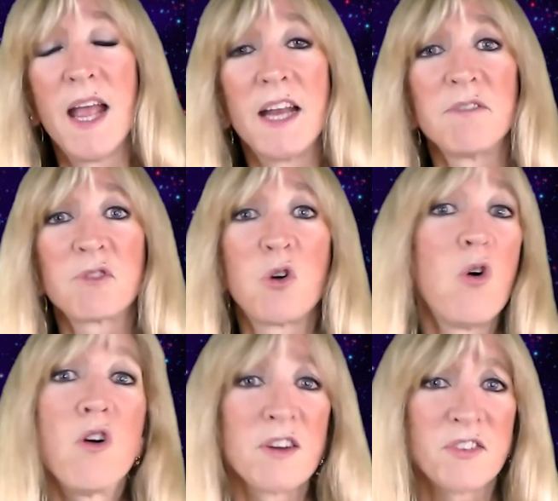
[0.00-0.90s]
And of
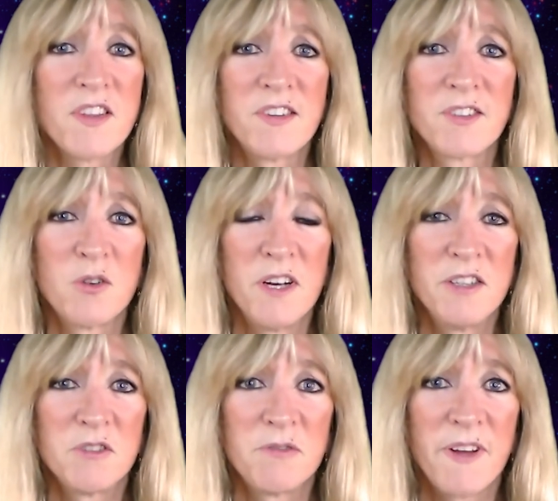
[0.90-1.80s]
course, this is going
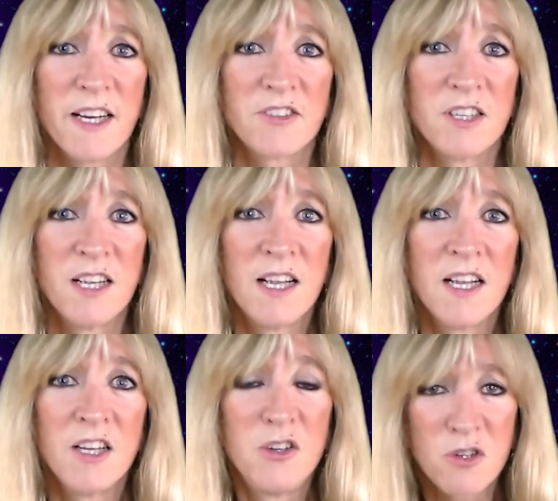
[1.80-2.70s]
to affect
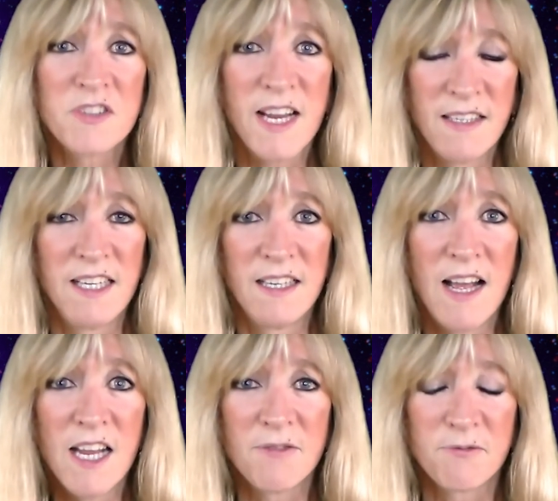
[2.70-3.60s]
your daily
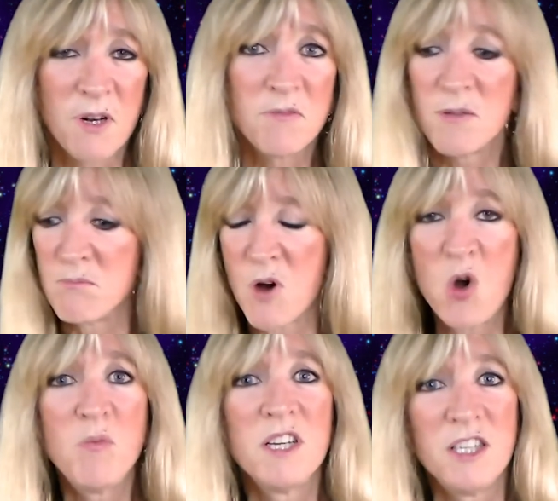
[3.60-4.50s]
life from the
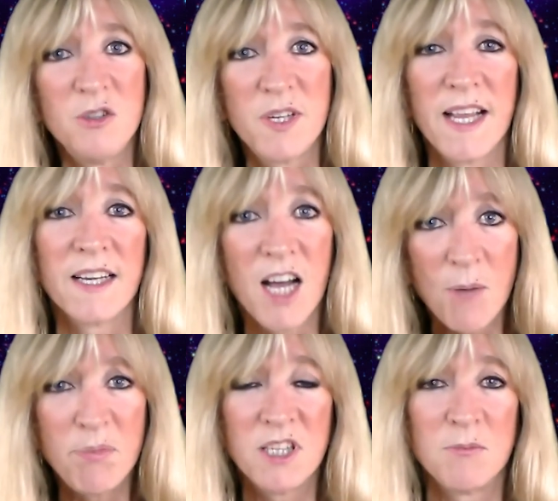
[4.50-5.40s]
moment you get
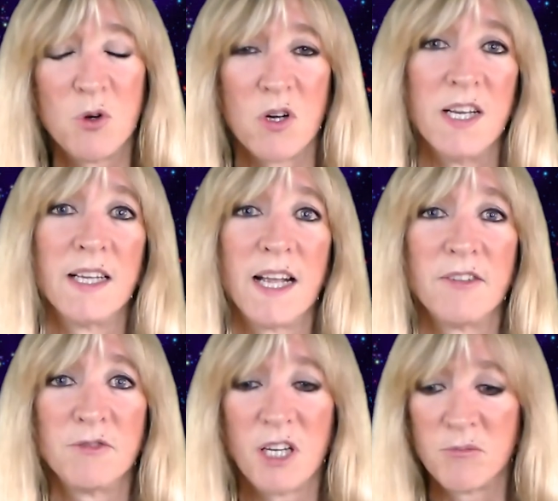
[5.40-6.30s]
up in the morning
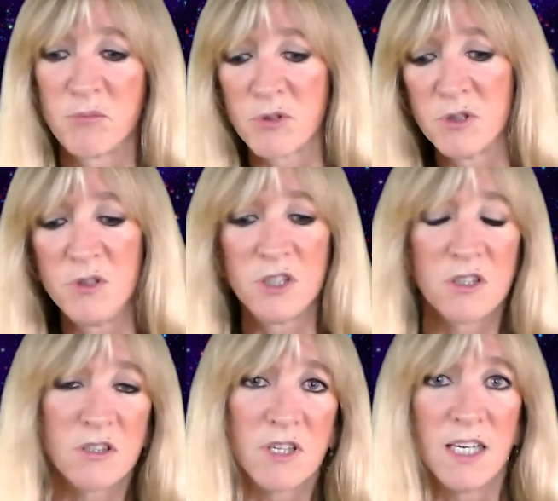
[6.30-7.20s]
and brew
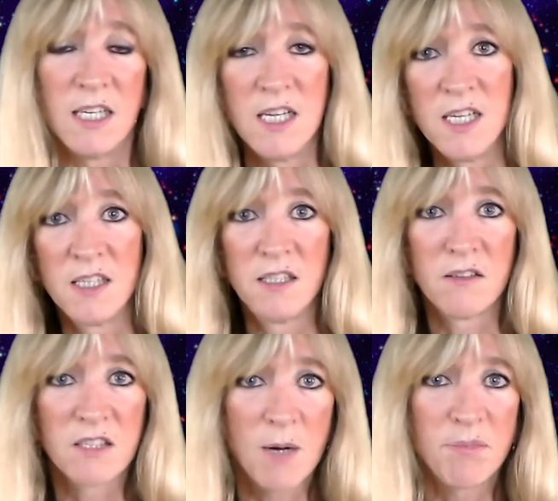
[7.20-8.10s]

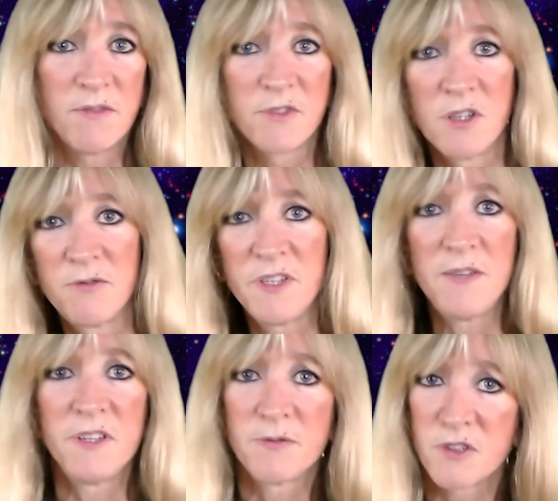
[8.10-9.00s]
your cup of
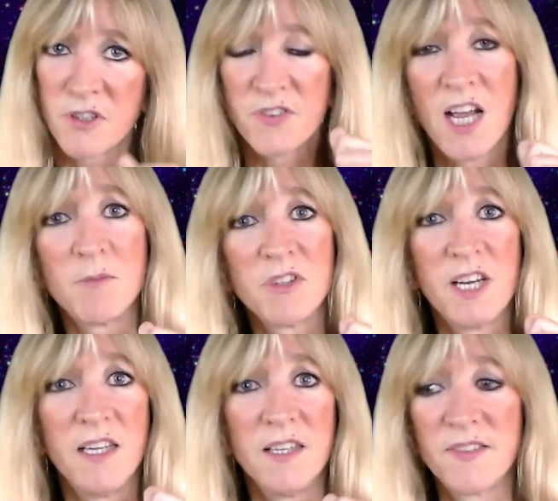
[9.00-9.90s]
kofifi for your
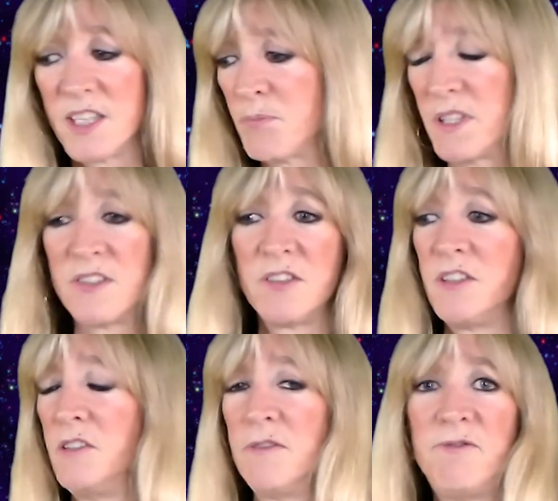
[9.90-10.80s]
simultaneous sip until
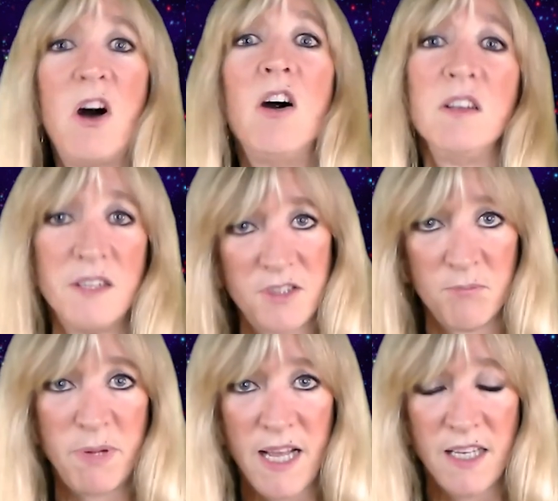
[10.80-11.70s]
you fall into
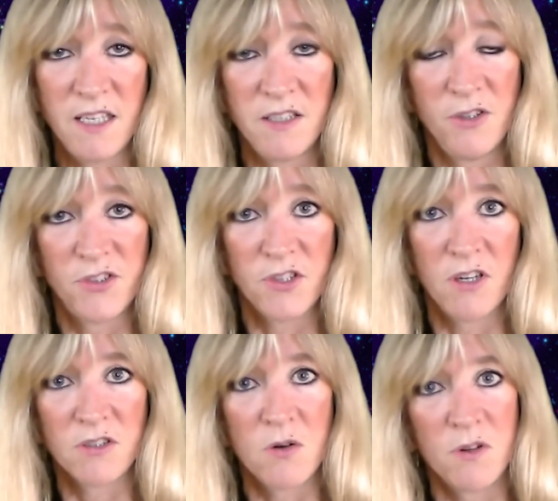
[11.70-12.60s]
bed and you
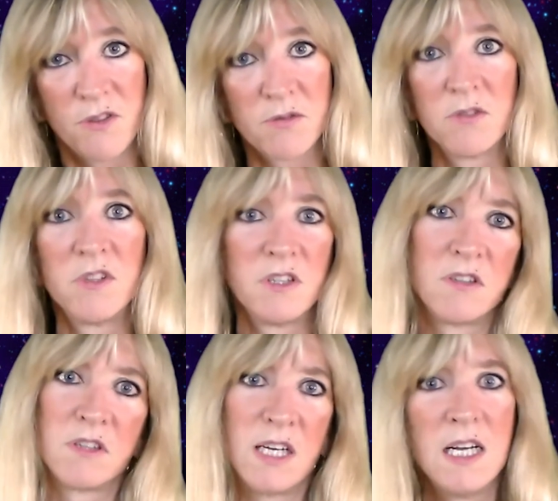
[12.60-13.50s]
start going through
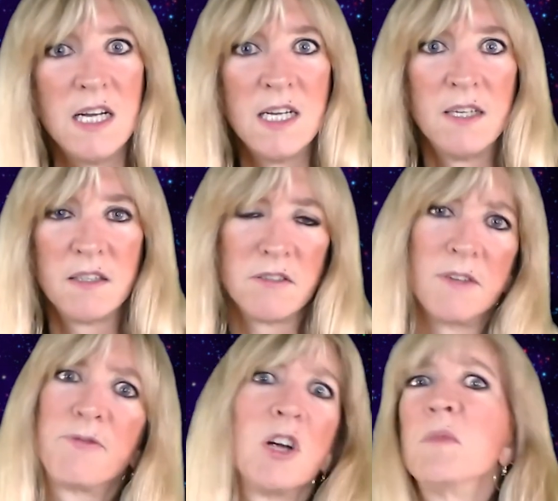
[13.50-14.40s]
your
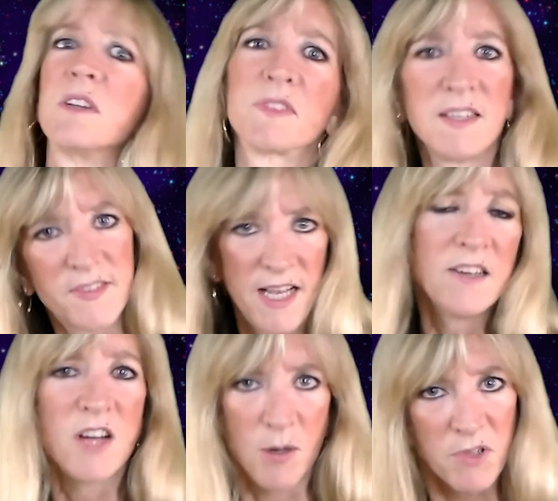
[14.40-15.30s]
affirmative
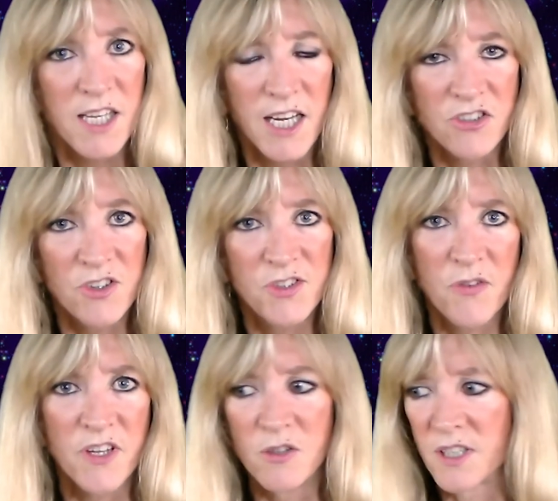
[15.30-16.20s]
consent obligations so
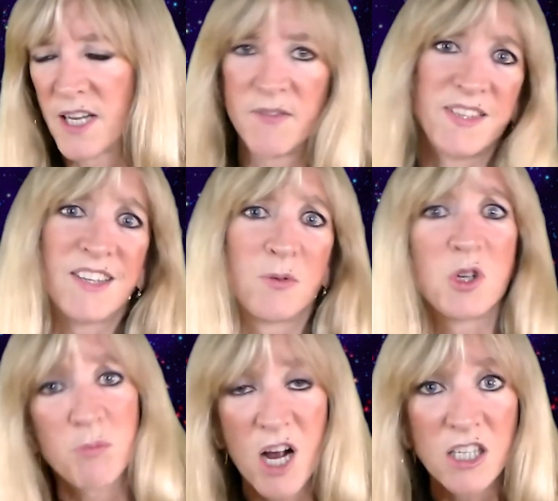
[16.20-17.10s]
that you can have sex with
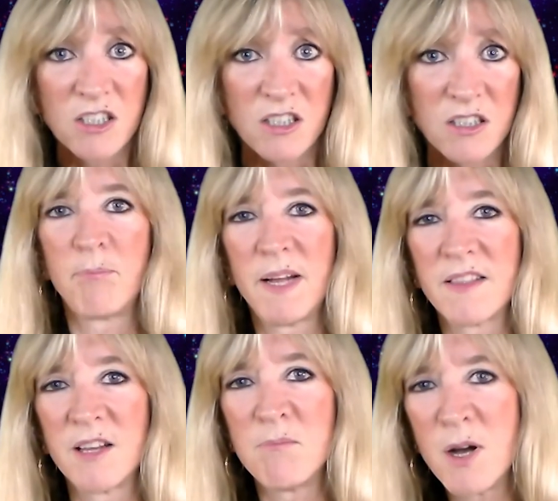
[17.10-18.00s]
your partner.
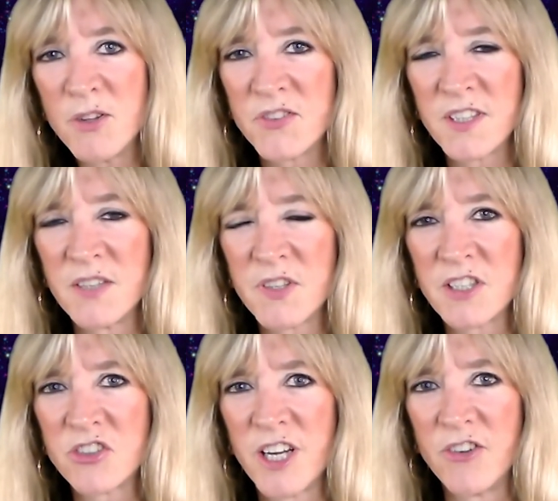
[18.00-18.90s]
But the most
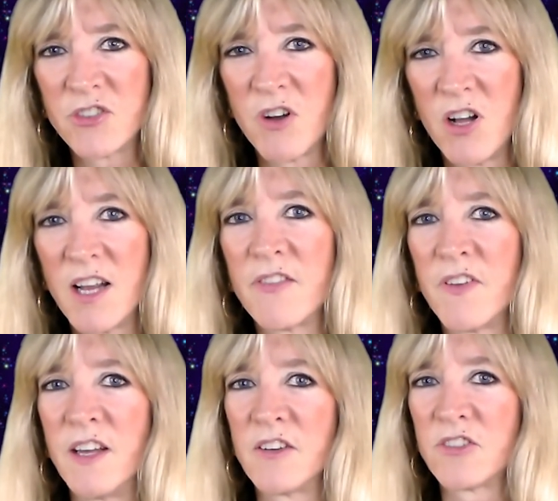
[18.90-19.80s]
significant change of all, I
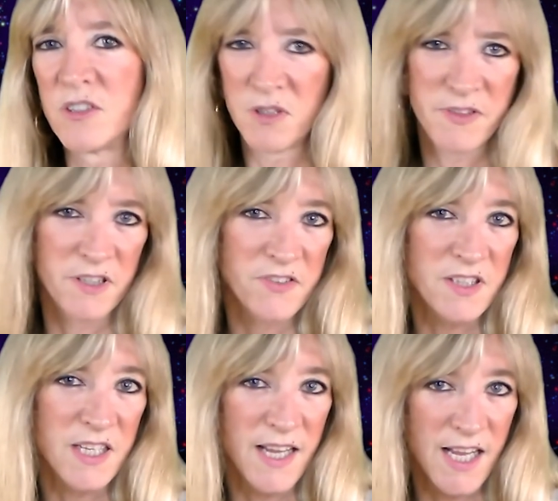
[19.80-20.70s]
think, she reveals
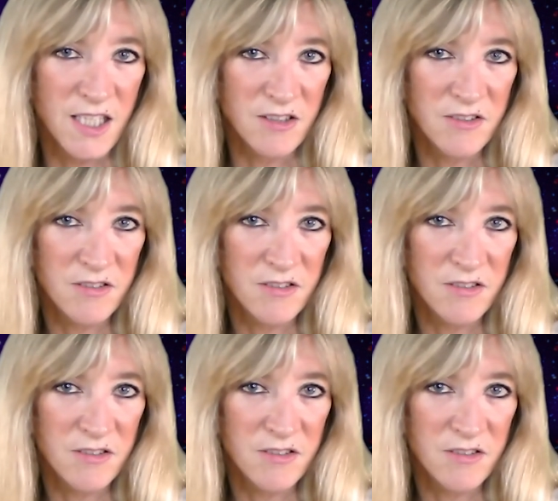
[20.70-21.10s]
at the end.